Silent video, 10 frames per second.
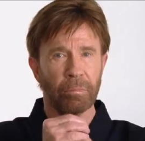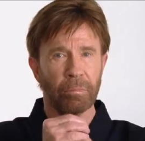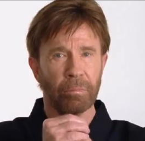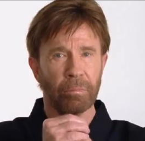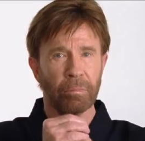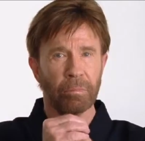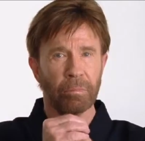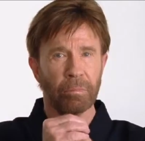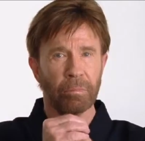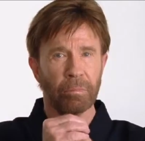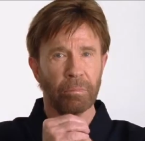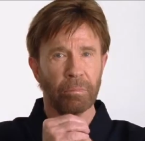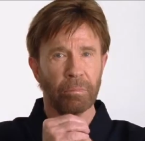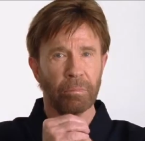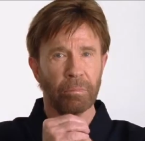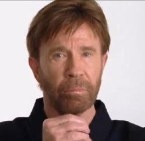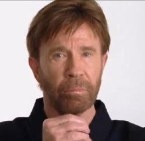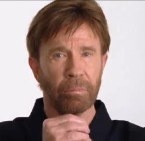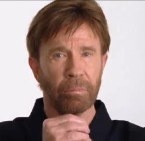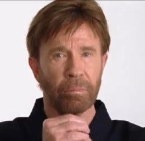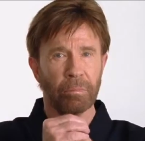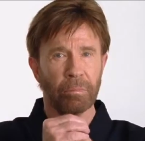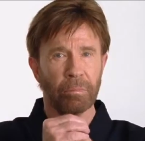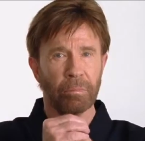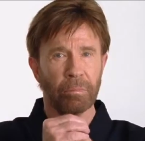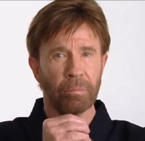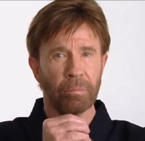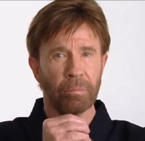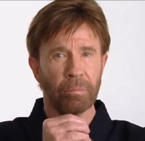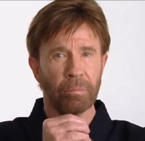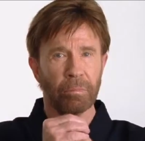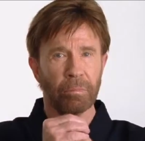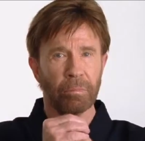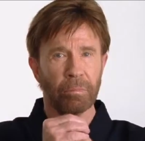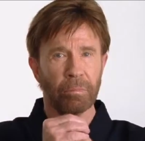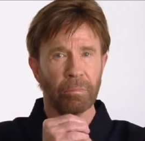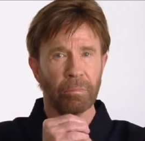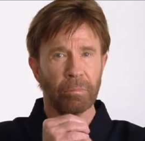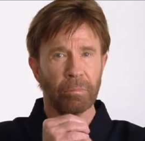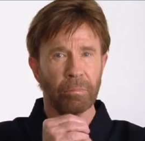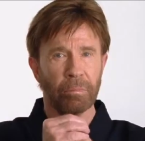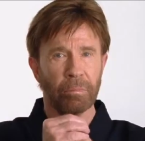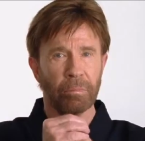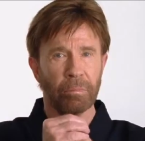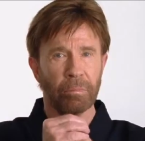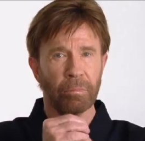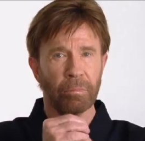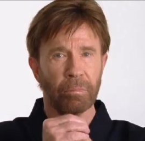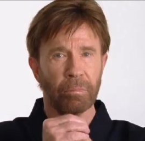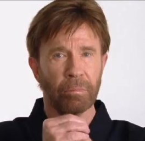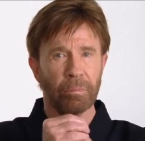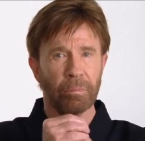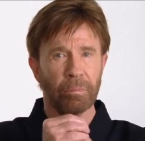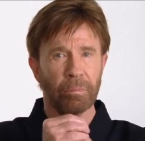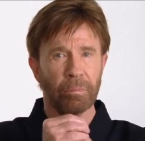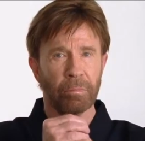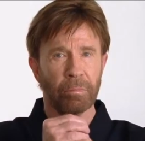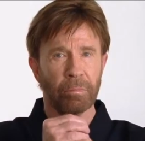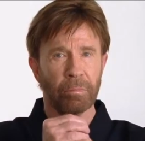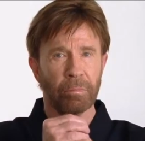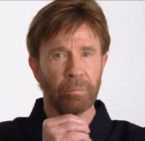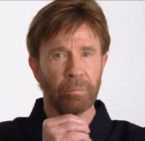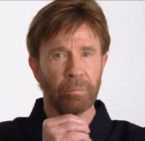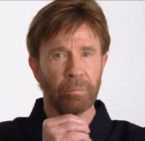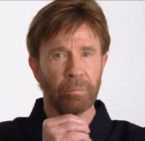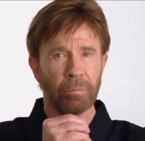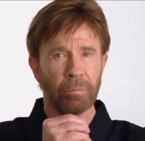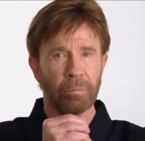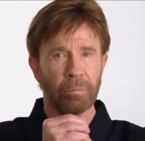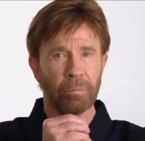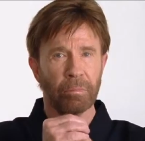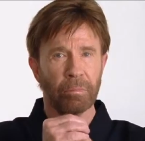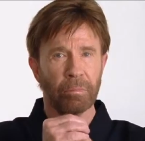(no lip movement)